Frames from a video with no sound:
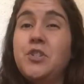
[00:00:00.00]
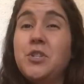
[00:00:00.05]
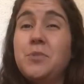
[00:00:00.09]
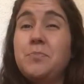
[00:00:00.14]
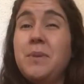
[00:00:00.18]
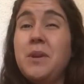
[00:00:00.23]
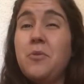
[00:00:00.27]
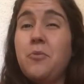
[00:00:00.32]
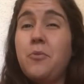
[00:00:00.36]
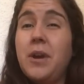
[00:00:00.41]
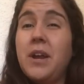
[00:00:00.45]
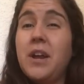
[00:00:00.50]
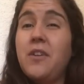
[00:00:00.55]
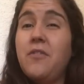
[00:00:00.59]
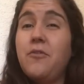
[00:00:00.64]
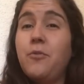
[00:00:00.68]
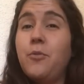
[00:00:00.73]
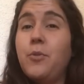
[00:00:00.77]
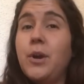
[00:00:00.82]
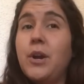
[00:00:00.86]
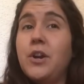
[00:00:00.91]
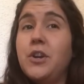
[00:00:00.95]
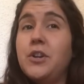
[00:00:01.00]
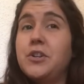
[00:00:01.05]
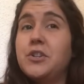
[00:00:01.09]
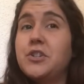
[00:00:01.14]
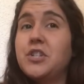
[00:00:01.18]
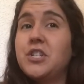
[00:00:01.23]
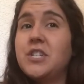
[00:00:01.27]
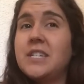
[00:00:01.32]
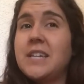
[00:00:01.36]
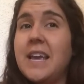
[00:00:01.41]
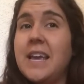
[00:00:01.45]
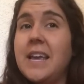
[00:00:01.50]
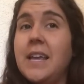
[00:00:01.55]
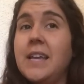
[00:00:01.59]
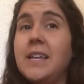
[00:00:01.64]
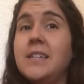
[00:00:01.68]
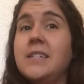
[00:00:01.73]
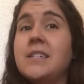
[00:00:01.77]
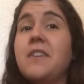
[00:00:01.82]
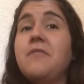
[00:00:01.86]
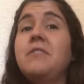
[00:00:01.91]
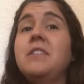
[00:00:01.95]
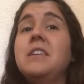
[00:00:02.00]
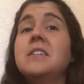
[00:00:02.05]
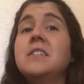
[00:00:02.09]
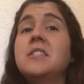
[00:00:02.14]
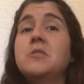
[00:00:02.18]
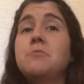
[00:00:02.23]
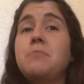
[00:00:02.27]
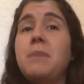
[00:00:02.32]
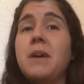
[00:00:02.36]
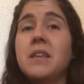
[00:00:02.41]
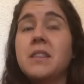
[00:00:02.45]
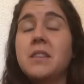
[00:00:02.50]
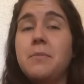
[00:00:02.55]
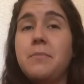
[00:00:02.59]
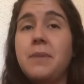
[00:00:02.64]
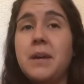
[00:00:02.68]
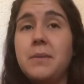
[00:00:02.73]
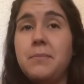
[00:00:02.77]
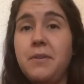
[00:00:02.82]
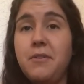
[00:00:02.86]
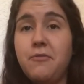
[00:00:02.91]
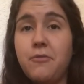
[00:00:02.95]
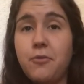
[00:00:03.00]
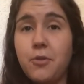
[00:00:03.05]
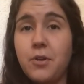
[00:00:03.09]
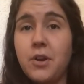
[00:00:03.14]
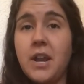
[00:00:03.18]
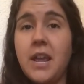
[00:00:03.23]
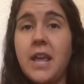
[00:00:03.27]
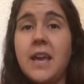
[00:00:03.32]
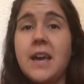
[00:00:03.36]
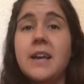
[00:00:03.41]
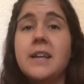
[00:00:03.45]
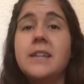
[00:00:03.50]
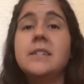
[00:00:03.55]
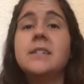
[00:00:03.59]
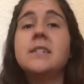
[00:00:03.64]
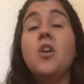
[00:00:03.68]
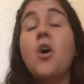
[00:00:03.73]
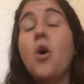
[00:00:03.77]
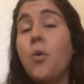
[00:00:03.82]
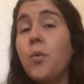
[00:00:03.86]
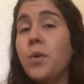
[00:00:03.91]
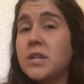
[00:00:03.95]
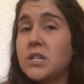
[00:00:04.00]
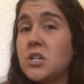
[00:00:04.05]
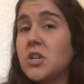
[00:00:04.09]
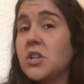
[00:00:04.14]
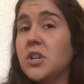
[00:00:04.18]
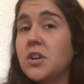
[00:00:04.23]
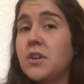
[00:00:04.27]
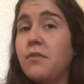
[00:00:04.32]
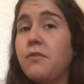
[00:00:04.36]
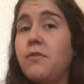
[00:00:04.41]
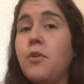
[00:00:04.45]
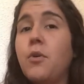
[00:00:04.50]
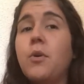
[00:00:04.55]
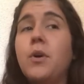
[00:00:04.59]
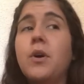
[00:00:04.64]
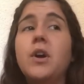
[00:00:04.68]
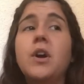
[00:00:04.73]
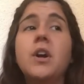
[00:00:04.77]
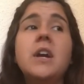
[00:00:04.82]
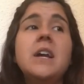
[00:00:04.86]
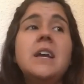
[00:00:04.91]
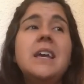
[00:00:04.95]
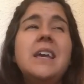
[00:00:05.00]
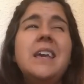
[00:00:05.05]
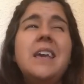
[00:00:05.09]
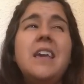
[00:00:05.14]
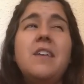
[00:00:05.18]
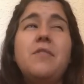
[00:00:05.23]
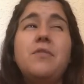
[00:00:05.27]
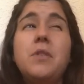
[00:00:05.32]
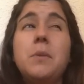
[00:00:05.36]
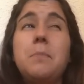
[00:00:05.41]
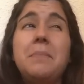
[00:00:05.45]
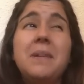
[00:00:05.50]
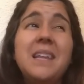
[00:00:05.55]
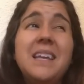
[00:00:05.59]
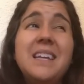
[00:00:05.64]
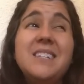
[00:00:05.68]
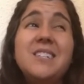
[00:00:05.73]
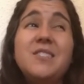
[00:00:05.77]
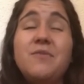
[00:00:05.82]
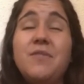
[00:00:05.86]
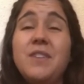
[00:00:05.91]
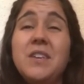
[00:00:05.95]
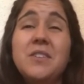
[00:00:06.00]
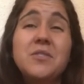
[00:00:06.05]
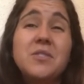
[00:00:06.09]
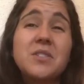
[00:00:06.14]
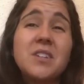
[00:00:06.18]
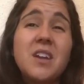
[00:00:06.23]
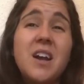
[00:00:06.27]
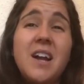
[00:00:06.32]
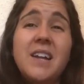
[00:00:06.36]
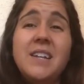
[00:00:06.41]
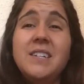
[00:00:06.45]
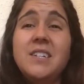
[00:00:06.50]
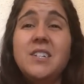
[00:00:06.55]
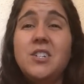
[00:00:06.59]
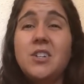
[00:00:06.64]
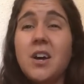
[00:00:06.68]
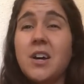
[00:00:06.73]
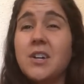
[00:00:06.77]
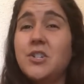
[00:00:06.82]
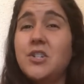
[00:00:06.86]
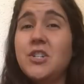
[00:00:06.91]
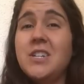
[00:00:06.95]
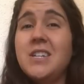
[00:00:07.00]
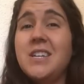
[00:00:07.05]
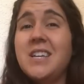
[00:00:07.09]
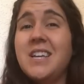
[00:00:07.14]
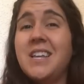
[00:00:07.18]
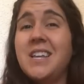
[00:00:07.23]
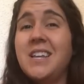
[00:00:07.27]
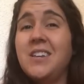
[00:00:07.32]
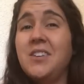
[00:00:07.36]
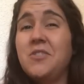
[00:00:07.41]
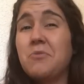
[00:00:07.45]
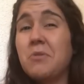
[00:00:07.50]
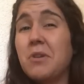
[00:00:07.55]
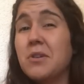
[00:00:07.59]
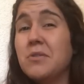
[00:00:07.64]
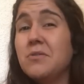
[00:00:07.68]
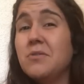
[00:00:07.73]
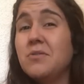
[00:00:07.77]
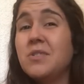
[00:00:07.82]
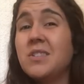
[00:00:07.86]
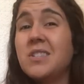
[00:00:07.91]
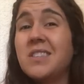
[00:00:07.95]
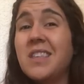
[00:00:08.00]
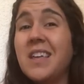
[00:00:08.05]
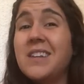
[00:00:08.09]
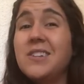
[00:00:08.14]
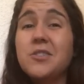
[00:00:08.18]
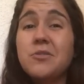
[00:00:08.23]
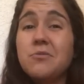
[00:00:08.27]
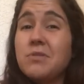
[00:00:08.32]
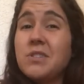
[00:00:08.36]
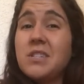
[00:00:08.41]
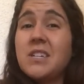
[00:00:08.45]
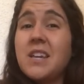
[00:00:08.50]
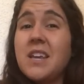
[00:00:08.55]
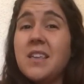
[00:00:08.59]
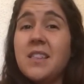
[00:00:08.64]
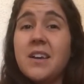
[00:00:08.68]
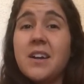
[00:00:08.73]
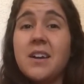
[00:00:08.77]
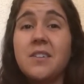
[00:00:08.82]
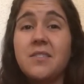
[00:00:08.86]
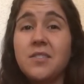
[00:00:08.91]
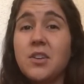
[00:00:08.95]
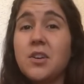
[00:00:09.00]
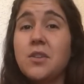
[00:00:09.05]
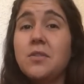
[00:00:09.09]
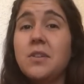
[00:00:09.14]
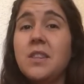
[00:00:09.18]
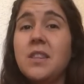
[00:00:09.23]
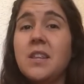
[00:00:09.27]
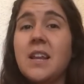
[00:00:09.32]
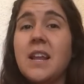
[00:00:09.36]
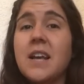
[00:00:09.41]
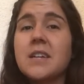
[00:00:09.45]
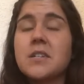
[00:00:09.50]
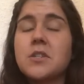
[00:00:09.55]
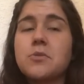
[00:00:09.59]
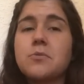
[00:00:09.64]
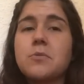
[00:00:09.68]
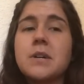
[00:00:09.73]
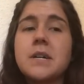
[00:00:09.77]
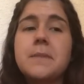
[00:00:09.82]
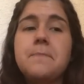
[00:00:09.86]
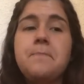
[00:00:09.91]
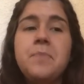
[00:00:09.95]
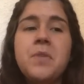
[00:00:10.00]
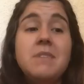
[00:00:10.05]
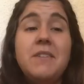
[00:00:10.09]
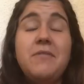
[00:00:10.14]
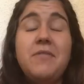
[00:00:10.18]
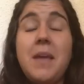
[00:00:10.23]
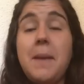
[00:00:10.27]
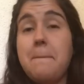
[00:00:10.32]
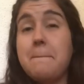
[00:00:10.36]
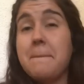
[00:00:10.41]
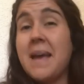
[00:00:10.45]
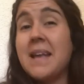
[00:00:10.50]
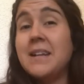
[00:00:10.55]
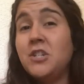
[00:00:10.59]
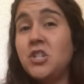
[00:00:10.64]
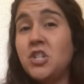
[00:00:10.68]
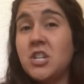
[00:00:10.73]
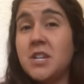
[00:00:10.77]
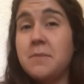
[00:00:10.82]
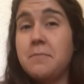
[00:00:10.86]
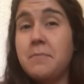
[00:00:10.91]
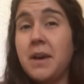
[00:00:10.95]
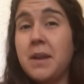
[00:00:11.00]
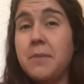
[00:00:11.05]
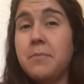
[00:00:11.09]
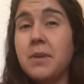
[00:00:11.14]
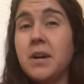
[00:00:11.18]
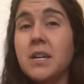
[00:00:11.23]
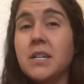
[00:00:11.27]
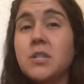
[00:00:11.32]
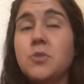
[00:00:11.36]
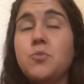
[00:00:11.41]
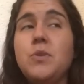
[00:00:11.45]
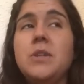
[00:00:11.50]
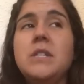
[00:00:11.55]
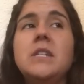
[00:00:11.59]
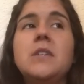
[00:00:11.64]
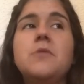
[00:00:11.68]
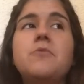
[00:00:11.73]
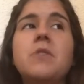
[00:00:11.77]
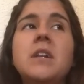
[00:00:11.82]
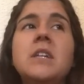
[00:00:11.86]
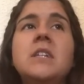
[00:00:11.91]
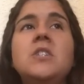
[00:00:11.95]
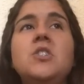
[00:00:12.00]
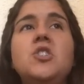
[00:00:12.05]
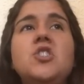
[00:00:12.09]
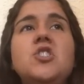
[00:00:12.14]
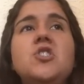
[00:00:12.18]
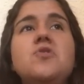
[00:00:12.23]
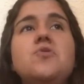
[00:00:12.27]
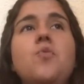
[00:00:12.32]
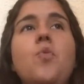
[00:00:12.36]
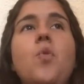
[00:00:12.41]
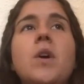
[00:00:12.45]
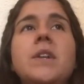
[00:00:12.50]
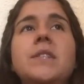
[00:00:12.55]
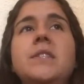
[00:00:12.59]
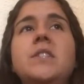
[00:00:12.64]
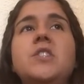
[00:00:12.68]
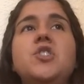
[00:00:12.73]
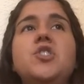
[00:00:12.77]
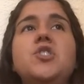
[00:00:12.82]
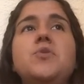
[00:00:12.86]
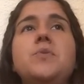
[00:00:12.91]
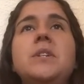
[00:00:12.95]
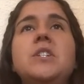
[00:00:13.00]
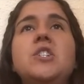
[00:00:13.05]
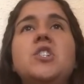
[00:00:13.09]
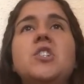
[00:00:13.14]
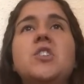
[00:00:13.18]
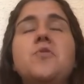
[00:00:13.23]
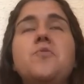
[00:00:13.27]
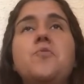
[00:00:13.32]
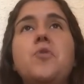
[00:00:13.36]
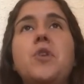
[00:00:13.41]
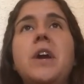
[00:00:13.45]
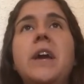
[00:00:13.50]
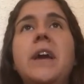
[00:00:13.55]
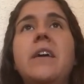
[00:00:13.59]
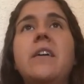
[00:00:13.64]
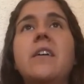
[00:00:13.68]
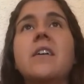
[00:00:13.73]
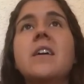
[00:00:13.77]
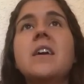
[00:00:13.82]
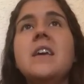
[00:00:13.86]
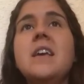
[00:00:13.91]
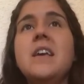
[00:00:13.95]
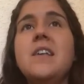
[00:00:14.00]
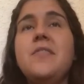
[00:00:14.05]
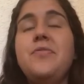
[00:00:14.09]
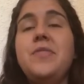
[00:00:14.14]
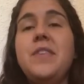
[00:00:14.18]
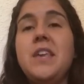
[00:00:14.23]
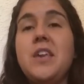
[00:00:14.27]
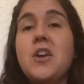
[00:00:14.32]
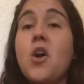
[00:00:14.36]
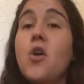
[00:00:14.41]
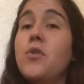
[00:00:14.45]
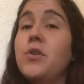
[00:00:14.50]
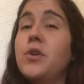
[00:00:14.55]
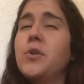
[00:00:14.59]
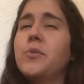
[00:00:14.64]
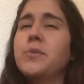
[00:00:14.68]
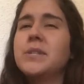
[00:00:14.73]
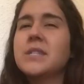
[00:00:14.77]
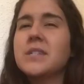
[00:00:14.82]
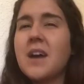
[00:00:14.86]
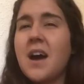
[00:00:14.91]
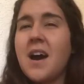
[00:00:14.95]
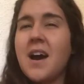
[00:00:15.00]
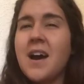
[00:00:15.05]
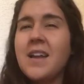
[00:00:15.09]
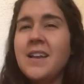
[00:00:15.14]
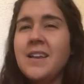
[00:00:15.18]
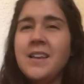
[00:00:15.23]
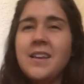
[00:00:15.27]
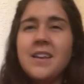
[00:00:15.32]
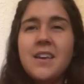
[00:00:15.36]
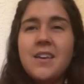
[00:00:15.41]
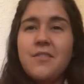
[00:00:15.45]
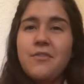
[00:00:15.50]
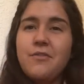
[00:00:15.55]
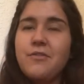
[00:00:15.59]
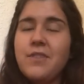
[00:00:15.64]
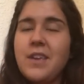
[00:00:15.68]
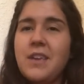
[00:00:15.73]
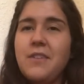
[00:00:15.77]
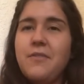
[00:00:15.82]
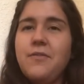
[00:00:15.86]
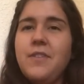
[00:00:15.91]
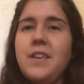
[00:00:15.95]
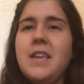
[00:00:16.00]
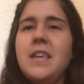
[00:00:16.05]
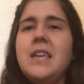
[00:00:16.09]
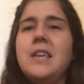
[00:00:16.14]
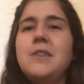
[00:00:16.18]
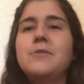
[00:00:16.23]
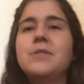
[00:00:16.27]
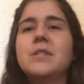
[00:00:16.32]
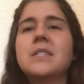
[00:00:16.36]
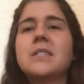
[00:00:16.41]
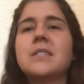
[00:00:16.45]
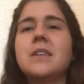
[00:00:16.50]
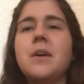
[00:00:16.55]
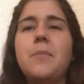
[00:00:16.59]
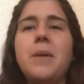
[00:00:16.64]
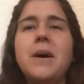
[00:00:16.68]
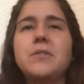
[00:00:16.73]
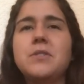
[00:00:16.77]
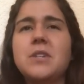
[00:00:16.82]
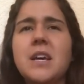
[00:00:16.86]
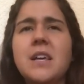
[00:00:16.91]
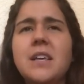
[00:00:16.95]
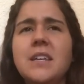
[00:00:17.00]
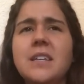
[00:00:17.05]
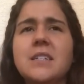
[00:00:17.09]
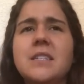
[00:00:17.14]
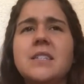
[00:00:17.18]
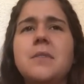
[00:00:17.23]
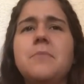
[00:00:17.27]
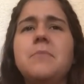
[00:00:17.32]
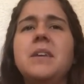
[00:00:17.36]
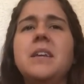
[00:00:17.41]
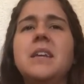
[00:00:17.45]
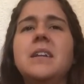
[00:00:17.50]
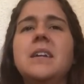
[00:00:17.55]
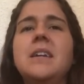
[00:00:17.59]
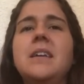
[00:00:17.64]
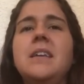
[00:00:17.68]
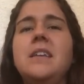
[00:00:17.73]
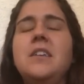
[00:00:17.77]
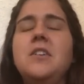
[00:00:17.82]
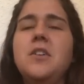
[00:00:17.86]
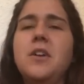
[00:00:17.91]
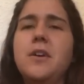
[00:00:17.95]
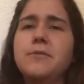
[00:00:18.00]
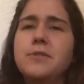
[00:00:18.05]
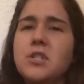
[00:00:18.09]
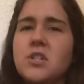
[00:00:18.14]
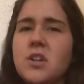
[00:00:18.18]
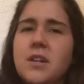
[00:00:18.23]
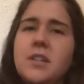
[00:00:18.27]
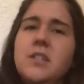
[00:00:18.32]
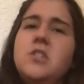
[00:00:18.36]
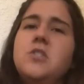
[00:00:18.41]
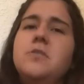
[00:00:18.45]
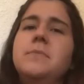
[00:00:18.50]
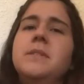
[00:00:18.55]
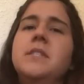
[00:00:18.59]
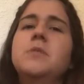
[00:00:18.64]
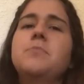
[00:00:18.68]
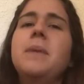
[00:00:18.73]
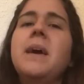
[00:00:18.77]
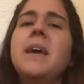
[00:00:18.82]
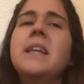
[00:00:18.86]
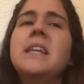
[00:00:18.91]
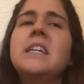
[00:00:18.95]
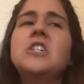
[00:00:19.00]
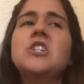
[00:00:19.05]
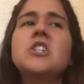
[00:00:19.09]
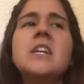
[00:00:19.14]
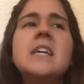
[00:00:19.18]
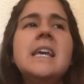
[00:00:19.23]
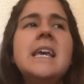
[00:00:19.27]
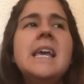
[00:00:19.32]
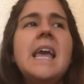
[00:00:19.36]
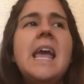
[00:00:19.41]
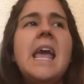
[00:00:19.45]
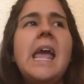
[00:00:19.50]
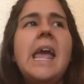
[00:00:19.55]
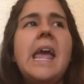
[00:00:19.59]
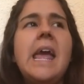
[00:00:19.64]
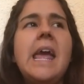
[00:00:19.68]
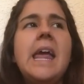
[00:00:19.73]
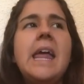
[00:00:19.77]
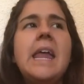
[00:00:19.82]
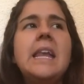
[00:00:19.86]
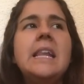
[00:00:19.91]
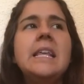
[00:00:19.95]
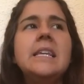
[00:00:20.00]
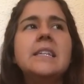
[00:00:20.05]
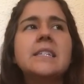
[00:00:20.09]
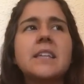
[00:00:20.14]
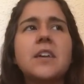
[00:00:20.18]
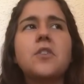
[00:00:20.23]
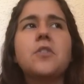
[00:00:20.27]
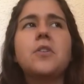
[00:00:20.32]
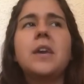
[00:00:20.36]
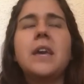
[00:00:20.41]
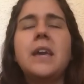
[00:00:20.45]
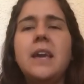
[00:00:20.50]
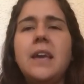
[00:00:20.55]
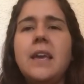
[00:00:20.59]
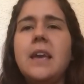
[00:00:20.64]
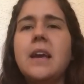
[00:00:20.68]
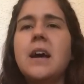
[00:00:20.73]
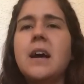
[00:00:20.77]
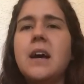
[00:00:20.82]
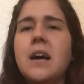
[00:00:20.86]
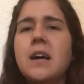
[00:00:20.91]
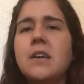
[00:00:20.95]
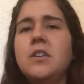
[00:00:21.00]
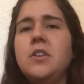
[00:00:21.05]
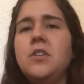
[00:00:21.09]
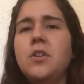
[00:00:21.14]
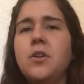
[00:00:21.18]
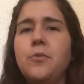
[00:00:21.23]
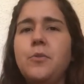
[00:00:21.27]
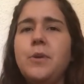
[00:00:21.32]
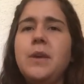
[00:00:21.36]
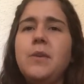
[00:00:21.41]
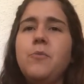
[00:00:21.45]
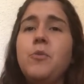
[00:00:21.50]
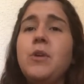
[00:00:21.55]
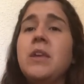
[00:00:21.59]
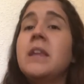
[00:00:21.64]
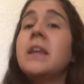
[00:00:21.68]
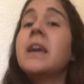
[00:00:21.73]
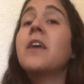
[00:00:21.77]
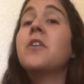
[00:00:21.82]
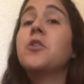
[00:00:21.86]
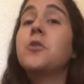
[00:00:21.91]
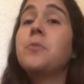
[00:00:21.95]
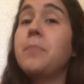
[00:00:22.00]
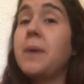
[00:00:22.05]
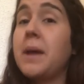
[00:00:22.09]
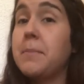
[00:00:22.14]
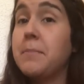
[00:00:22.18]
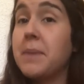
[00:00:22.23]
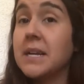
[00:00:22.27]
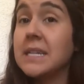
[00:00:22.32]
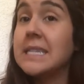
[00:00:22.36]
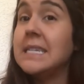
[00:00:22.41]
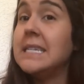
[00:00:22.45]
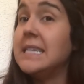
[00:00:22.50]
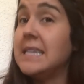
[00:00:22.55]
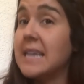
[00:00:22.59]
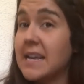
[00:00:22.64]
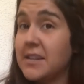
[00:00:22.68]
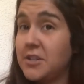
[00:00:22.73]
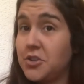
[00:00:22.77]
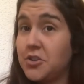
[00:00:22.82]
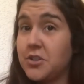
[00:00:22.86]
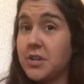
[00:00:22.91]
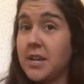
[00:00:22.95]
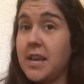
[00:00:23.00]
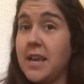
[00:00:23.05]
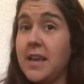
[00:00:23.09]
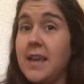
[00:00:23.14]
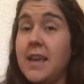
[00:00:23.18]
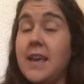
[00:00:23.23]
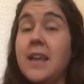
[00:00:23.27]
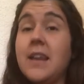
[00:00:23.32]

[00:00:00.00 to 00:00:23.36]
Just be aware of where you're staying. Definitely inspect the bed beforehand. Know what to look for. If the place feels kind of dodgy and gross, then don't stay there. Go to the next one. If they mention bed bugs, we did run into one situation where the owner was kind of iffy. He was about telling us something, and I, you know, I was talking to him in Spanish, and he's like, okay, uh, you know, we, we encountered bed bugs yesterday.